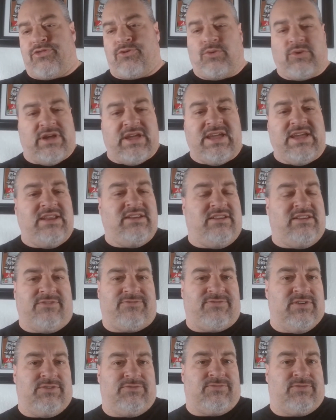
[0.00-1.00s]
three
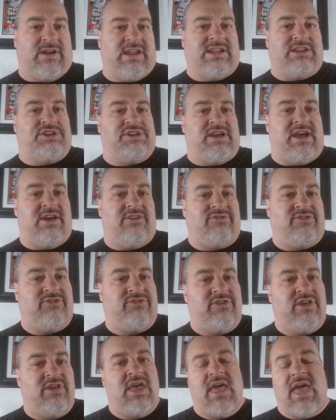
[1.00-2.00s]
different
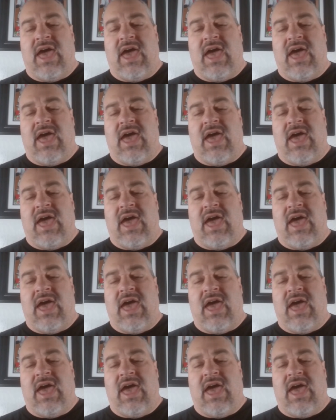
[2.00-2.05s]
franchises,